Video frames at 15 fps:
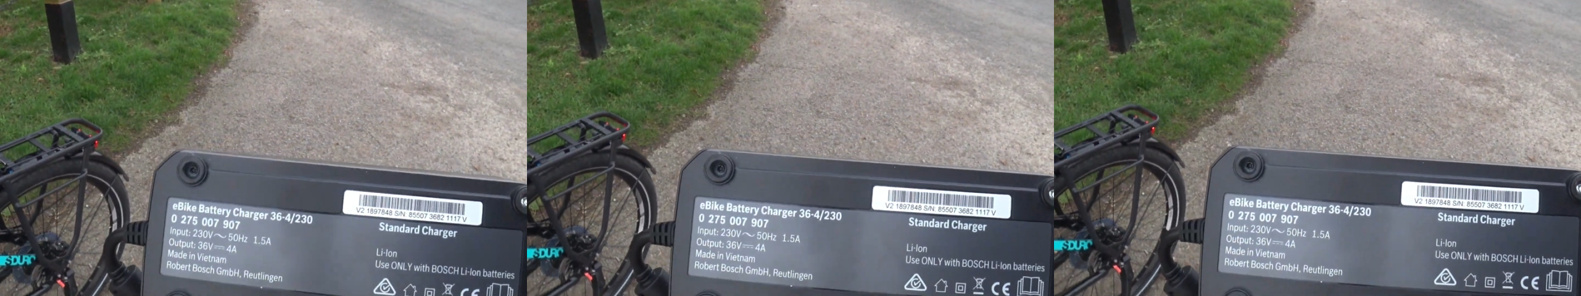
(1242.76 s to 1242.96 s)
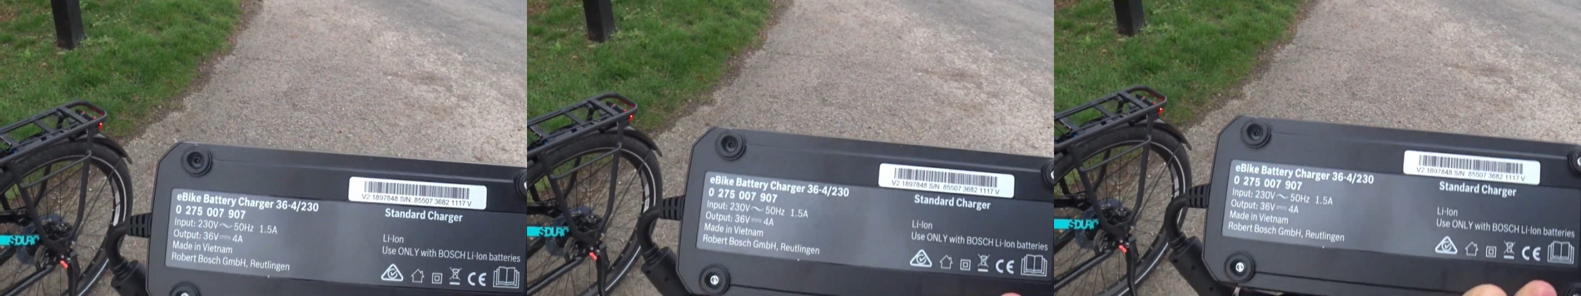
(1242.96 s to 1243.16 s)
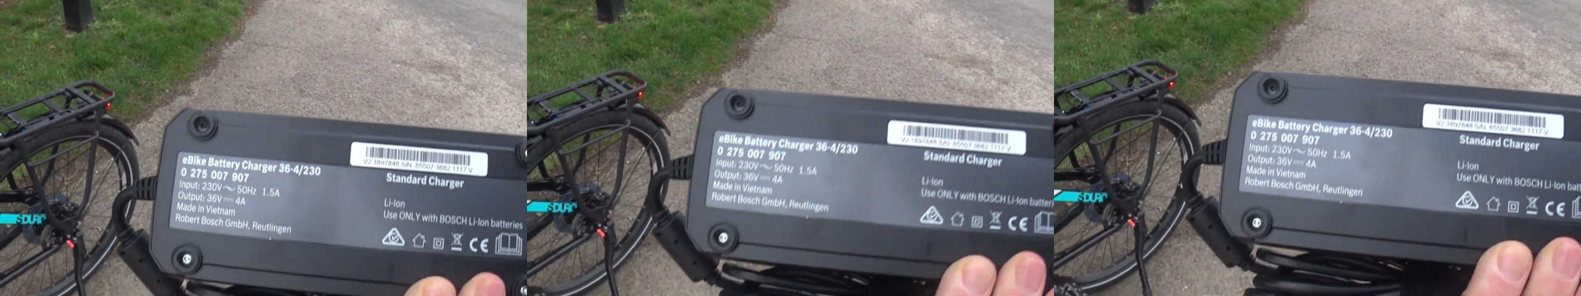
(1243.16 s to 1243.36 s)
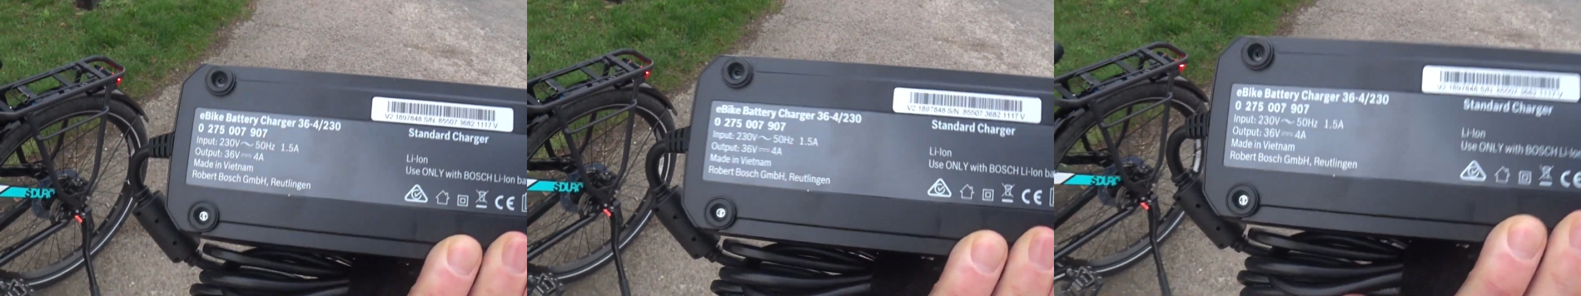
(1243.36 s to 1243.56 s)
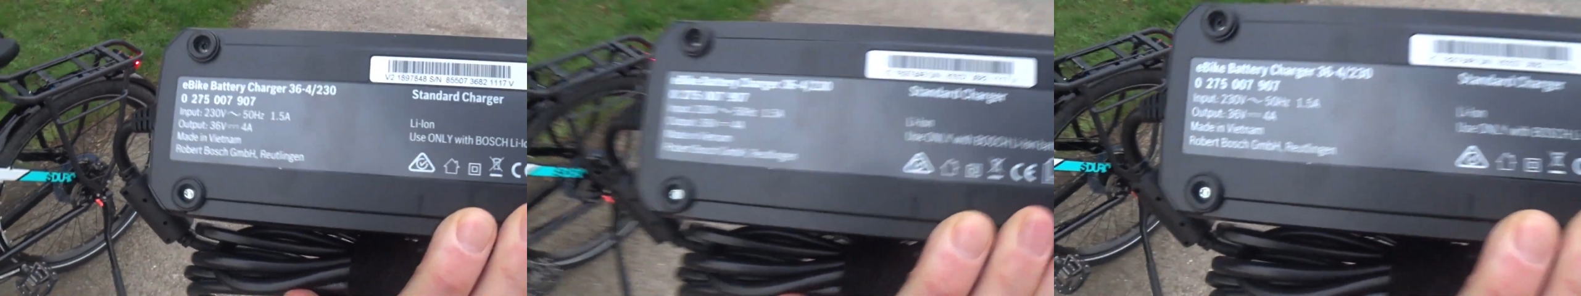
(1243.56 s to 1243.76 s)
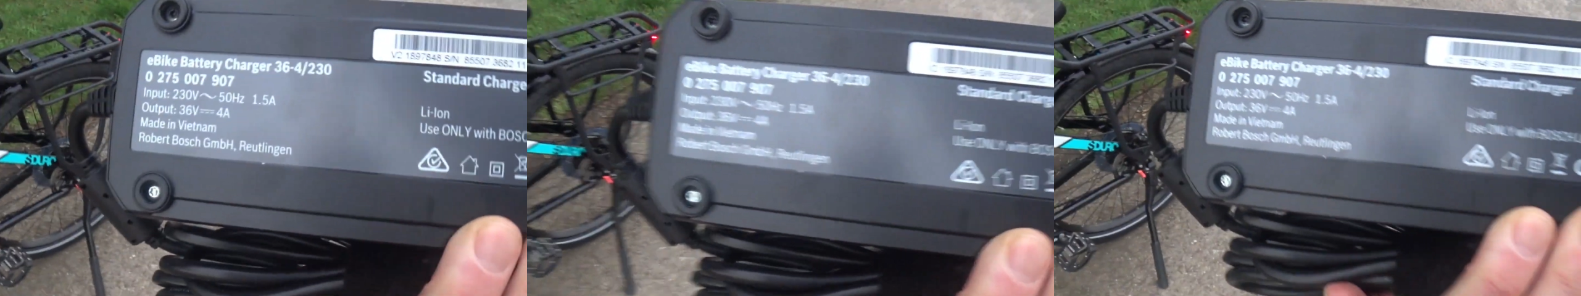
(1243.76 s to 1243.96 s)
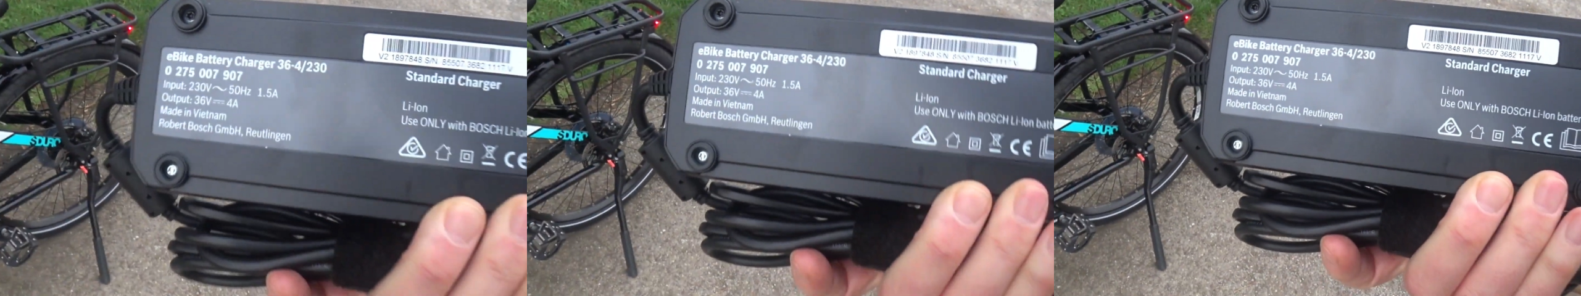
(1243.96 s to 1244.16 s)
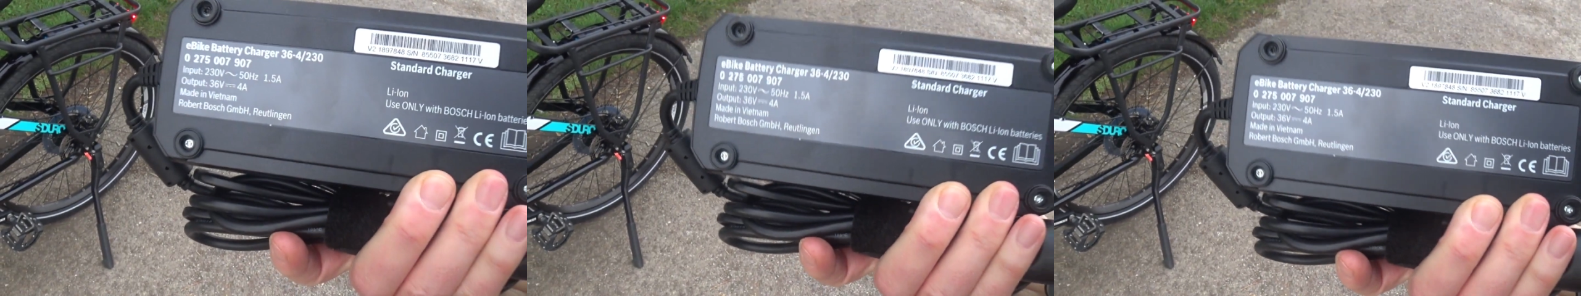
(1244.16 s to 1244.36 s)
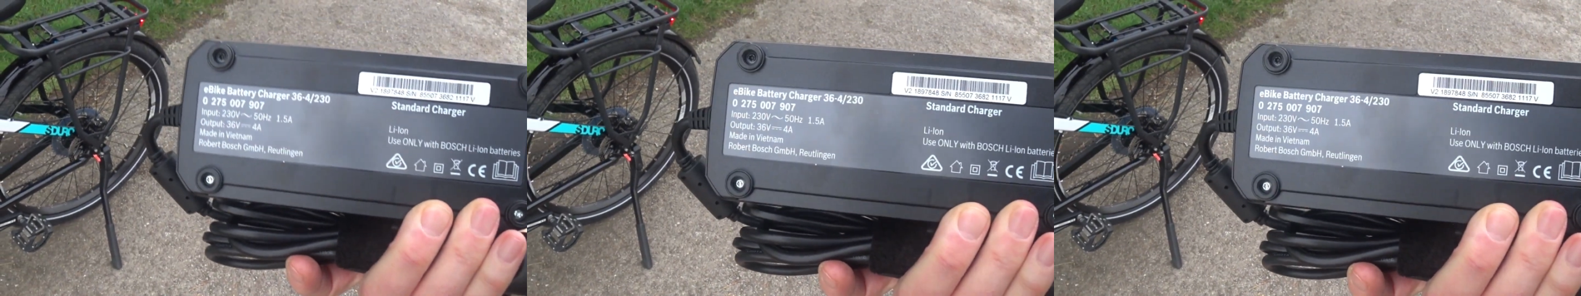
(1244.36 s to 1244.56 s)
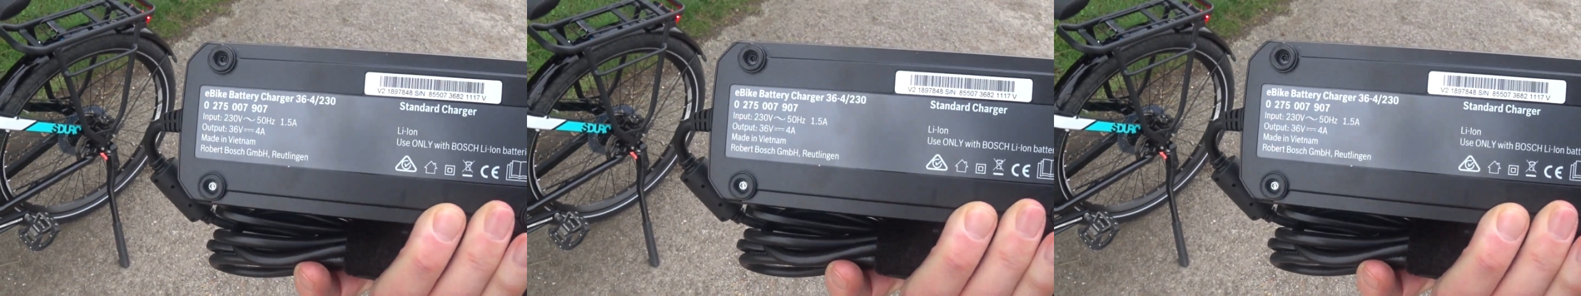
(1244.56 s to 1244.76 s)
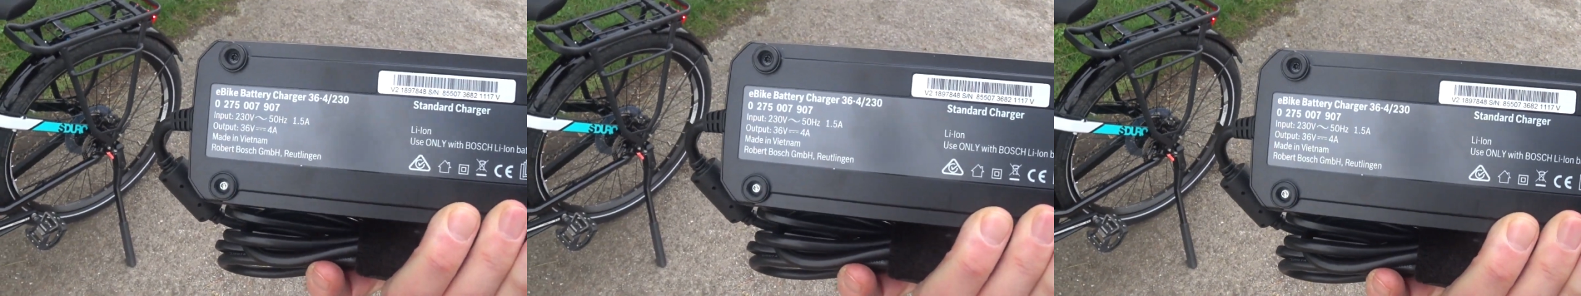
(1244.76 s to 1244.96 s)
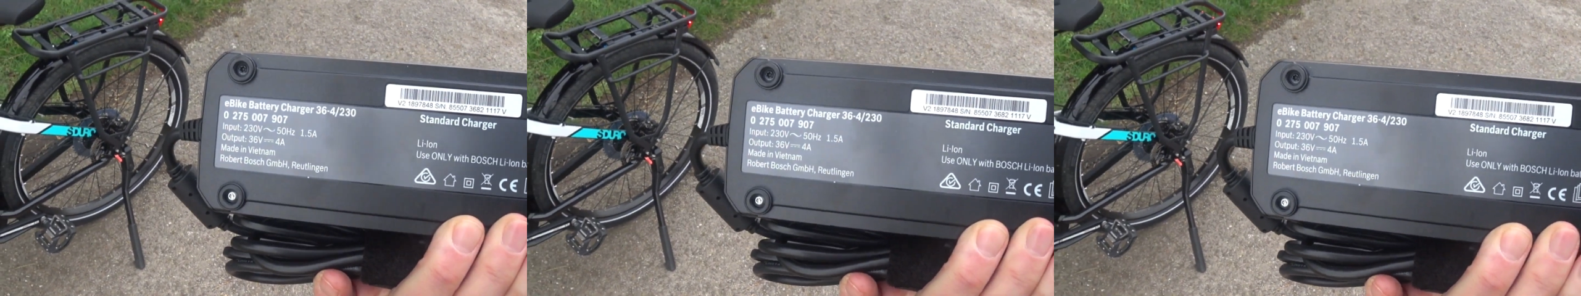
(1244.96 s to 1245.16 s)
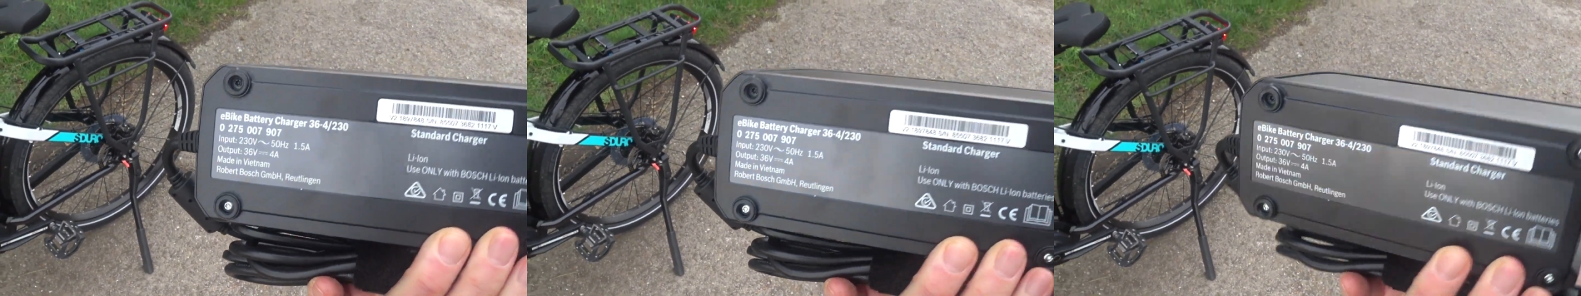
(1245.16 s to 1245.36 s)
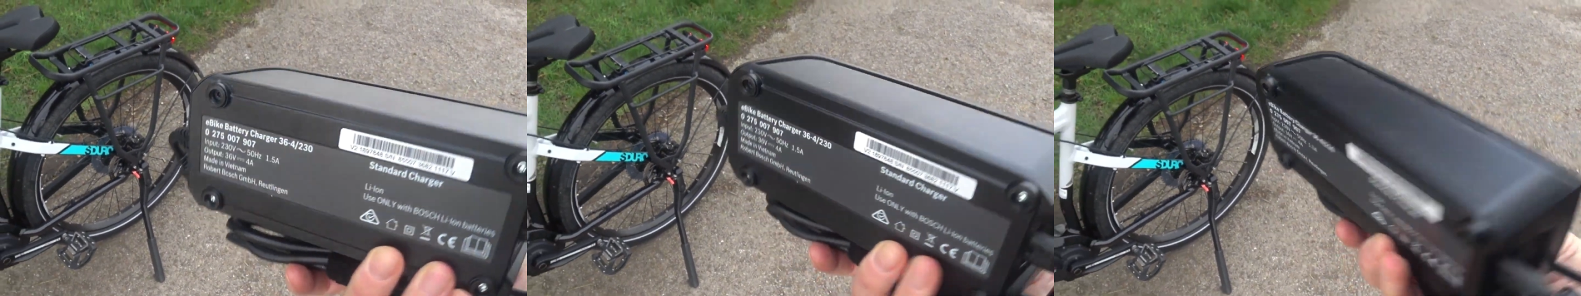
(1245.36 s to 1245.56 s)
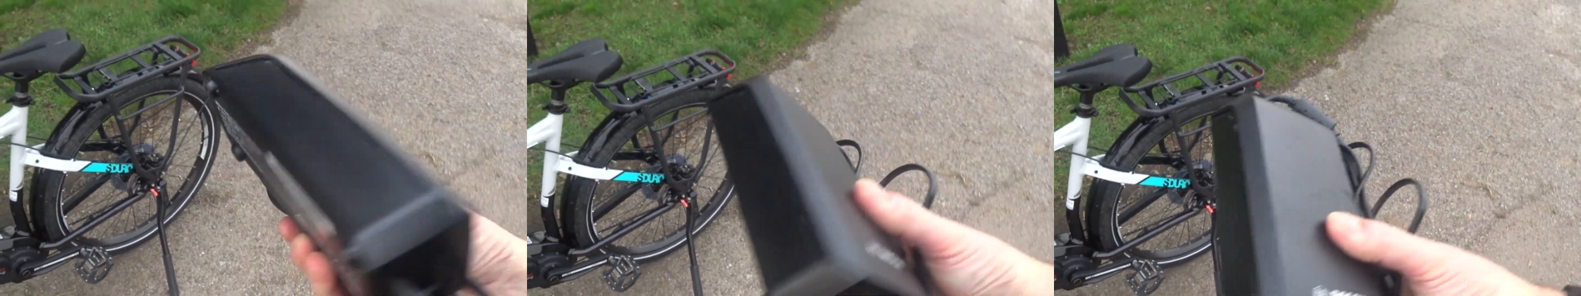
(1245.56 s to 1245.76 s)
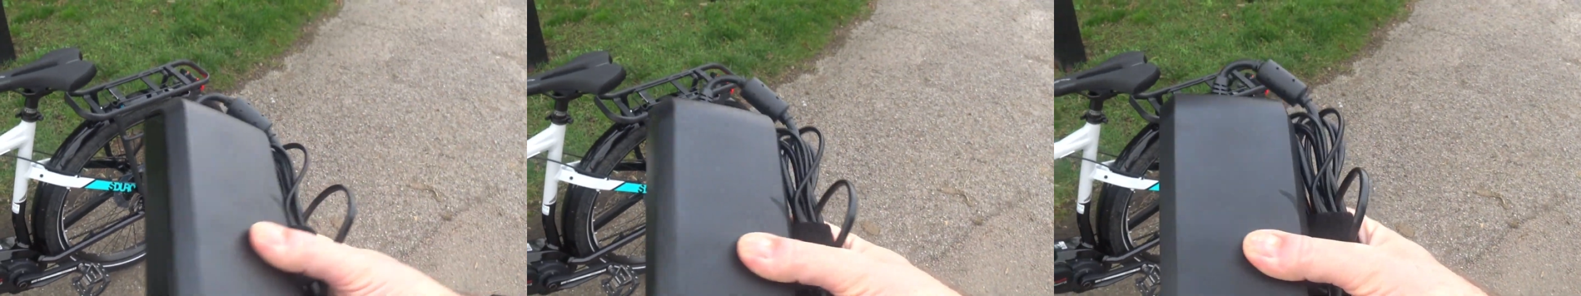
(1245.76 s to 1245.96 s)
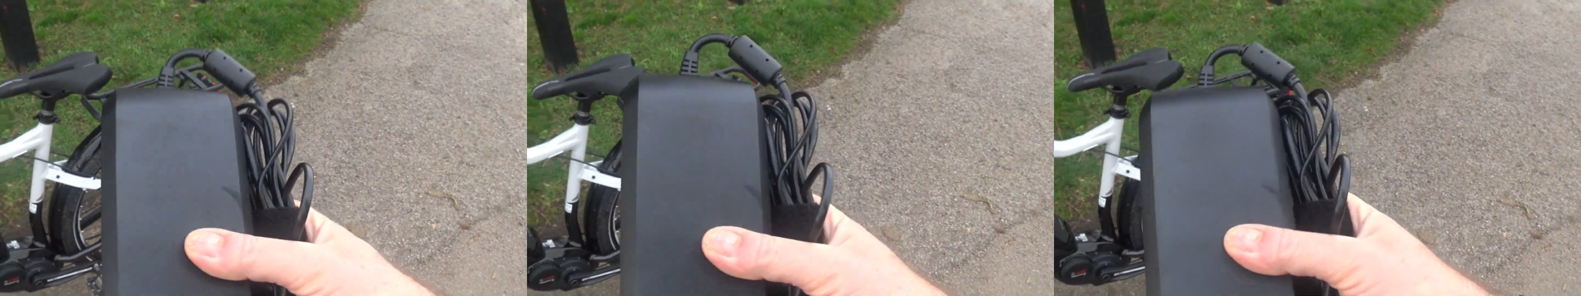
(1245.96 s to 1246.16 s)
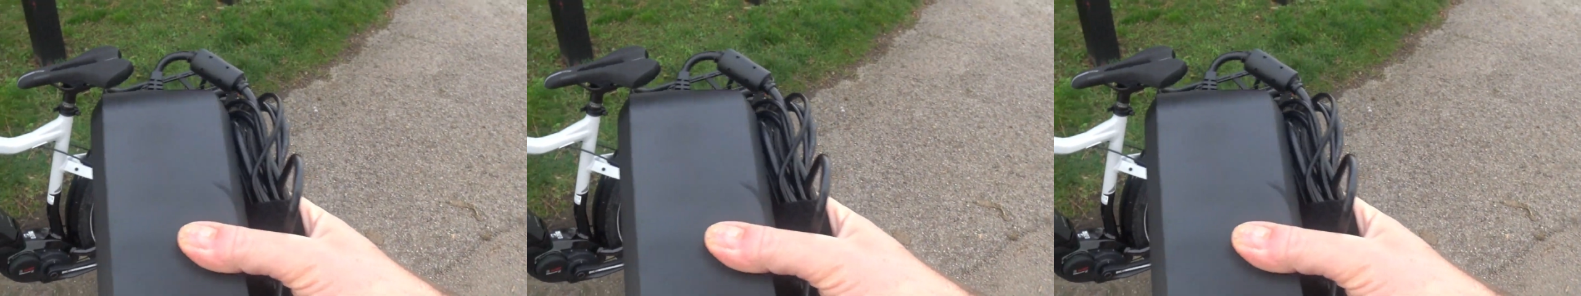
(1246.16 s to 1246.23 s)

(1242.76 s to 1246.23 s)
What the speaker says: [unreadable: no face in view]